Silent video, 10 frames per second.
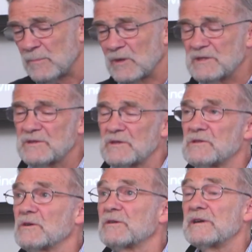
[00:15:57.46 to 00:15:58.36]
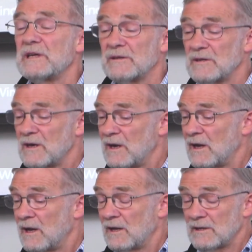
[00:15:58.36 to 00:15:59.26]
what's the story here?
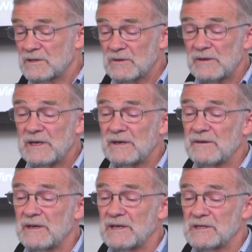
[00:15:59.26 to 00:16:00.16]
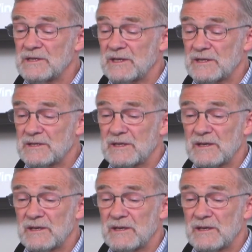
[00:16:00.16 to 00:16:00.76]
The story here is that